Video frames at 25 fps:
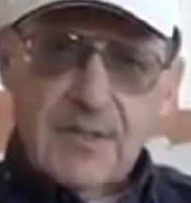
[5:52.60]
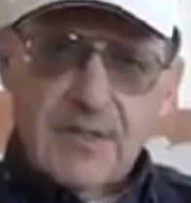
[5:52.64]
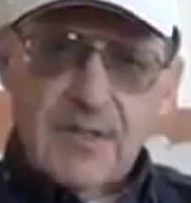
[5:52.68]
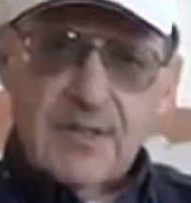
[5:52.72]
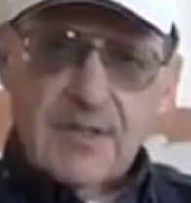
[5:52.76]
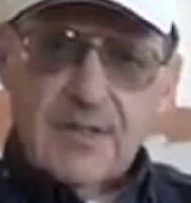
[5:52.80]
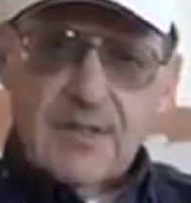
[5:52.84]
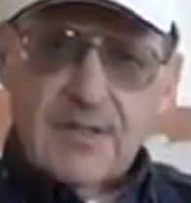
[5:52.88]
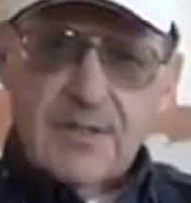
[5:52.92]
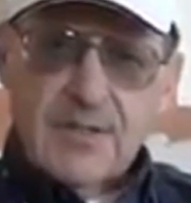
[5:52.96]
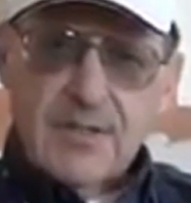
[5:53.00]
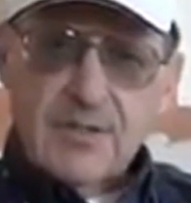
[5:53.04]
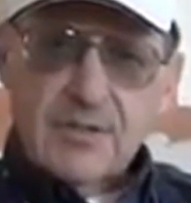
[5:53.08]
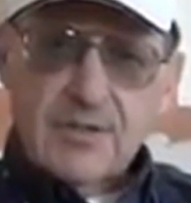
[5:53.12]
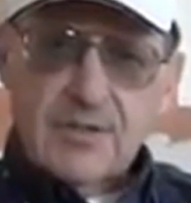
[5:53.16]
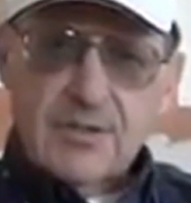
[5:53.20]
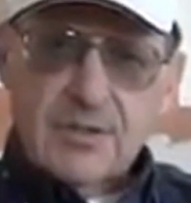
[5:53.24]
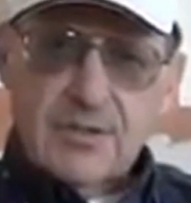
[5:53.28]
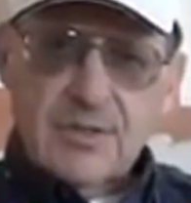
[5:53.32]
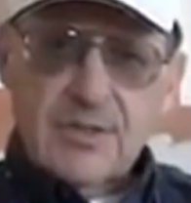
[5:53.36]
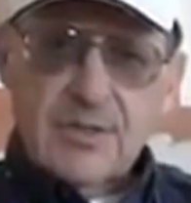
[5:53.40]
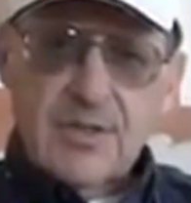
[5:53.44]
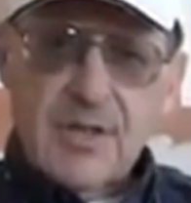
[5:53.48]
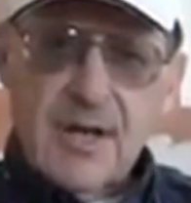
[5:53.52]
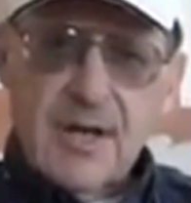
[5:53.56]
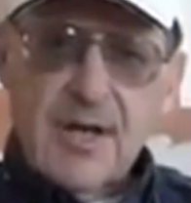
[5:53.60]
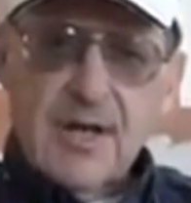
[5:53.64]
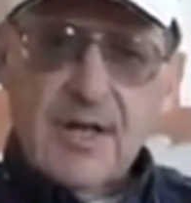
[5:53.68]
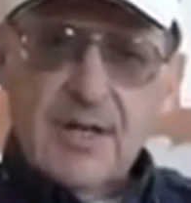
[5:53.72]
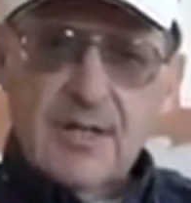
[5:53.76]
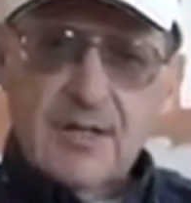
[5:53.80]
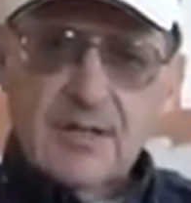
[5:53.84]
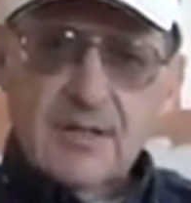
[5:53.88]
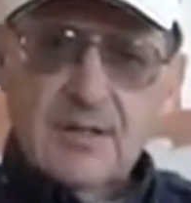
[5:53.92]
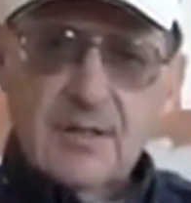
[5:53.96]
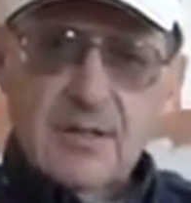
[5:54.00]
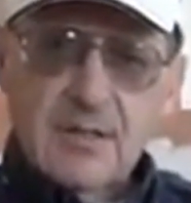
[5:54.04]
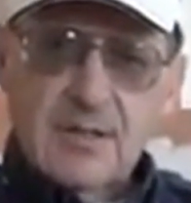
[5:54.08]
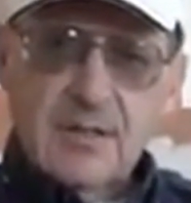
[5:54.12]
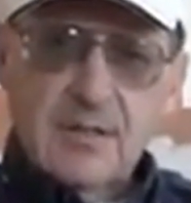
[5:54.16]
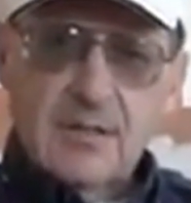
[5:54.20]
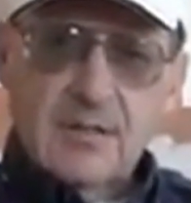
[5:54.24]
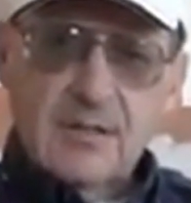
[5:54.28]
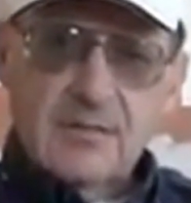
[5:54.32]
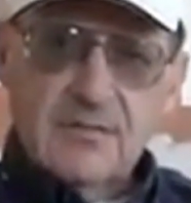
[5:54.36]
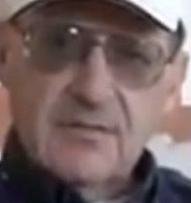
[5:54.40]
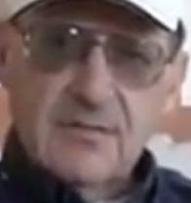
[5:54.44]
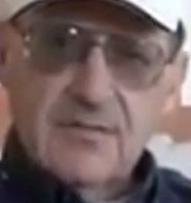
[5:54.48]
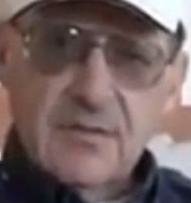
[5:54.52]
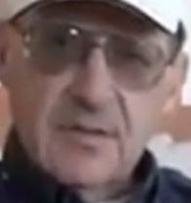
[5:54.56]
in addition to dying
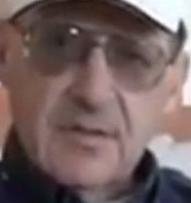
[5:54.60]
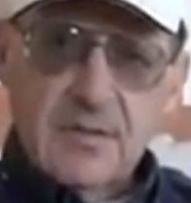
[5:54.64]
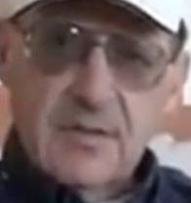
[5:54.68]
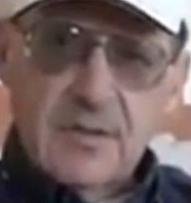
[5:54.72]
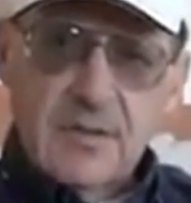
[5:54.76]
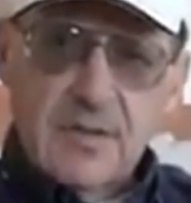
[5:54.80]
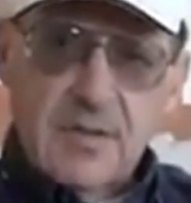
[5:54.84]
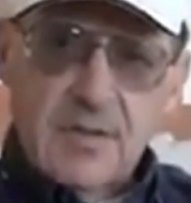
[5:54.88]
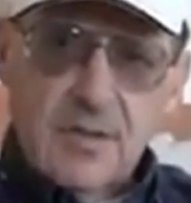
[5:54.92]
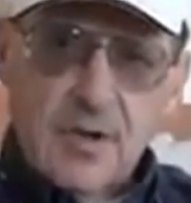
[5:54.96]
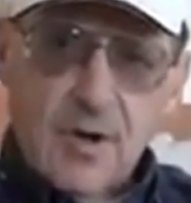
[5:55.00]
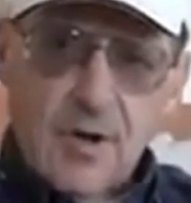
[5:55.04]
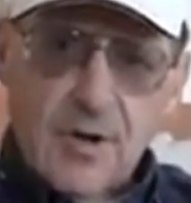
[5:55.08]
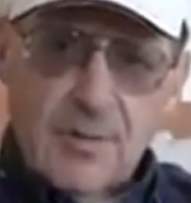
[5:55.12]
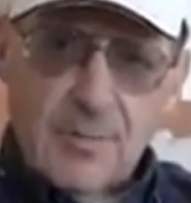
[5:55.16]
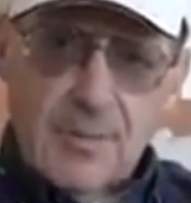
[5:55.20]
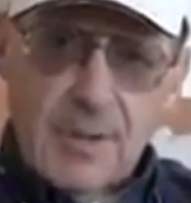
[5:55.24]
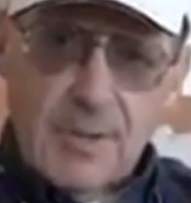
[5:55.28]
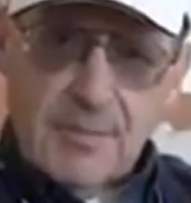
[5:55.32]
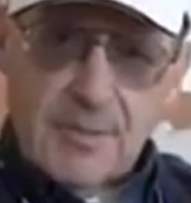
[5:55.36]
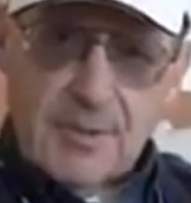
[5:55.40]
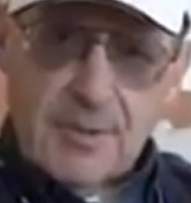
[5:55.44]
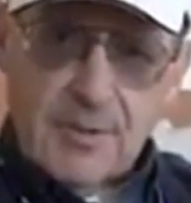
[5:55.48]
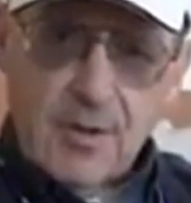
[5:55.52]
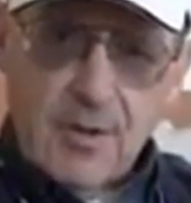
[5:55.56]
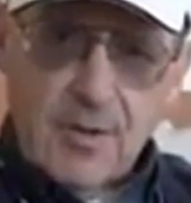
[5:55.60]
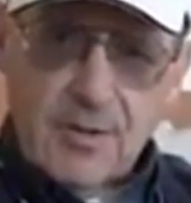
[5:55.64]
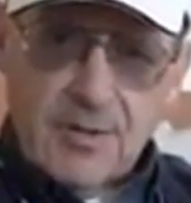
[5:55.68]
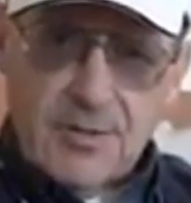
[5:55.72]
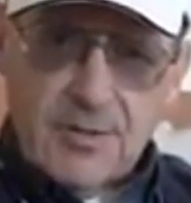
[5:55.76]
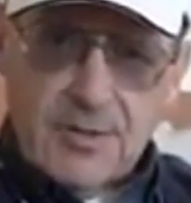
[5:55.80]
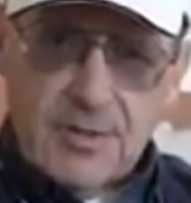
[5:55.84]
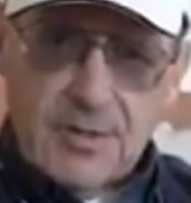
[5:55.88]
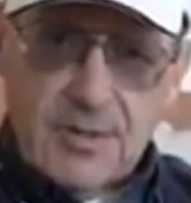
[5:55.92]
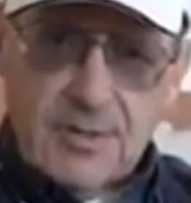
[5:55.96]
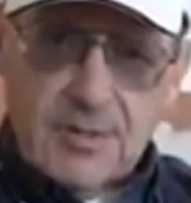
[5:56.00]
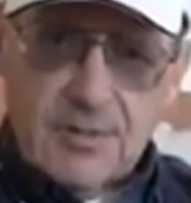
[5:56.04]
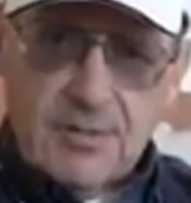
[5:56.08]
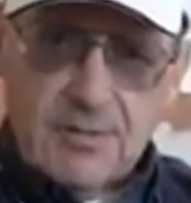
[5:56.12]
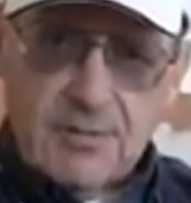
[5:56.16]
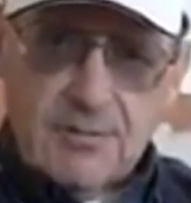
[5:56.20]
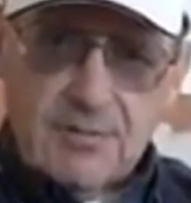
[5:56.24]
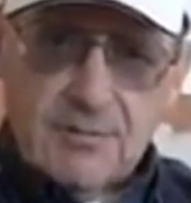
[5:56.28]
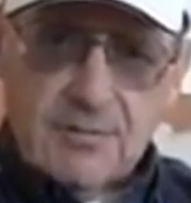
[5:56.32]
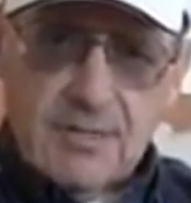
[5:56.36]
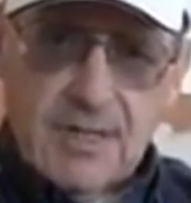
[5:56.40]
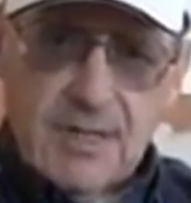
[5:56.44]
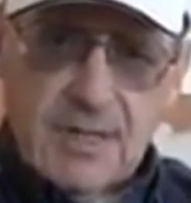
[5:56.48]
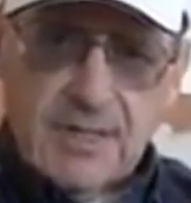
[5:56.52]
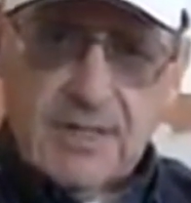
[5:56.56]
of cardiomyopathy heart disease,
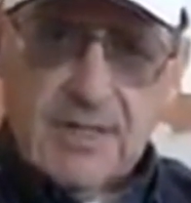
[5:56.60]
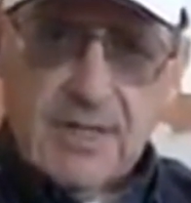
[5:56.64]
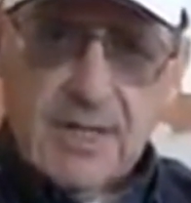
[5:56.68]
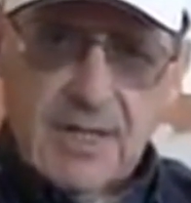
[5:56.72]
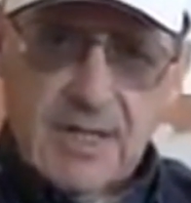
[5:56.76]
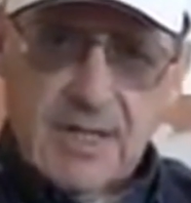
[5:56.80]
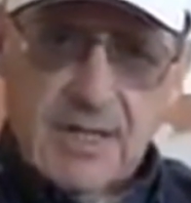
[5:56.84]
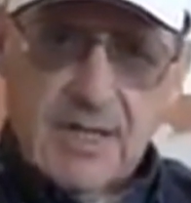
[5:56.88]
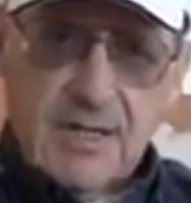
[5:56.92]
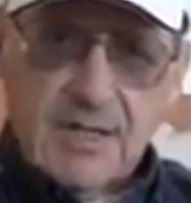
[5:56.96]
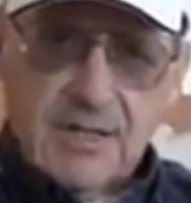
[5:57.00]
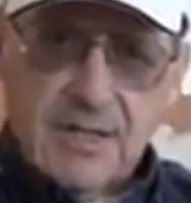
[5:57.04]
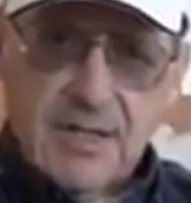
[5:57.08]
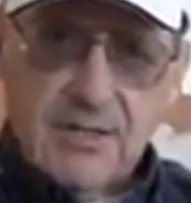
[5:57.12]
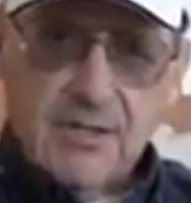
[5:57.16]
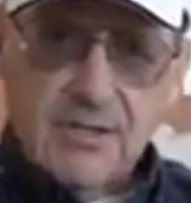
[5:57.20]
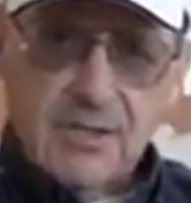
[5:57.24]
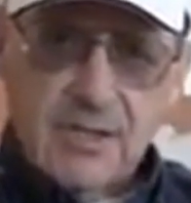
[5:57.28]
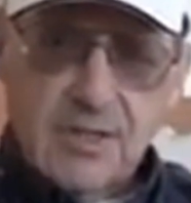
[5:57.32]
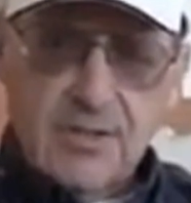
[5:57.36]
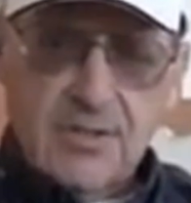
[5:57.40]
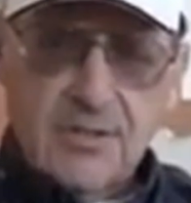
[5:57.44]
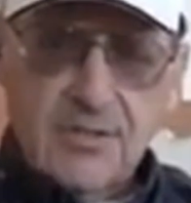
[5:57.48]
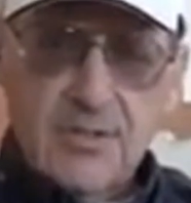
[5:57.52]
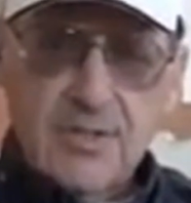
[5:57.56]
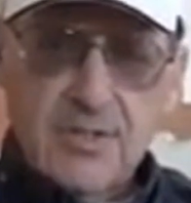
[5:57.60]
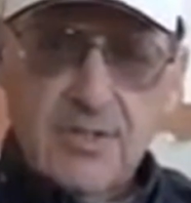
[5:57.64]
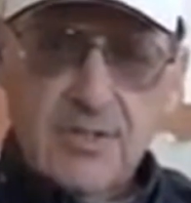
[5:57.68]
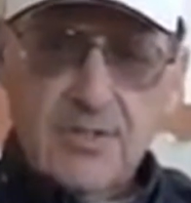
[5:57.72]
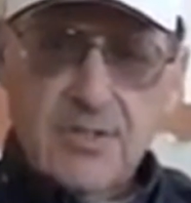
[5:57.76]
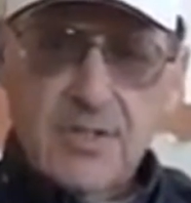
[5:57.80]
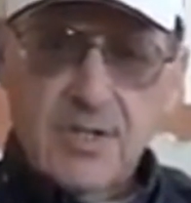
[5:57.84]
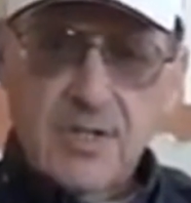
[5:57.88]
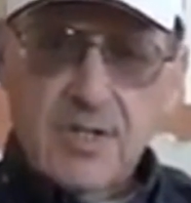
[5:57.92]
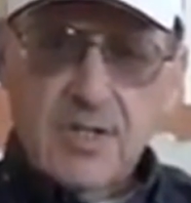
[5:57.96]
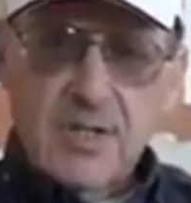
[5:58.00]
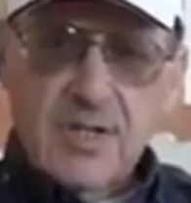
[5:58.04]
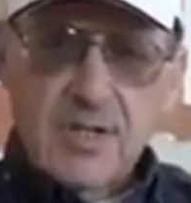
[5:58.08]
aka Kishan disease,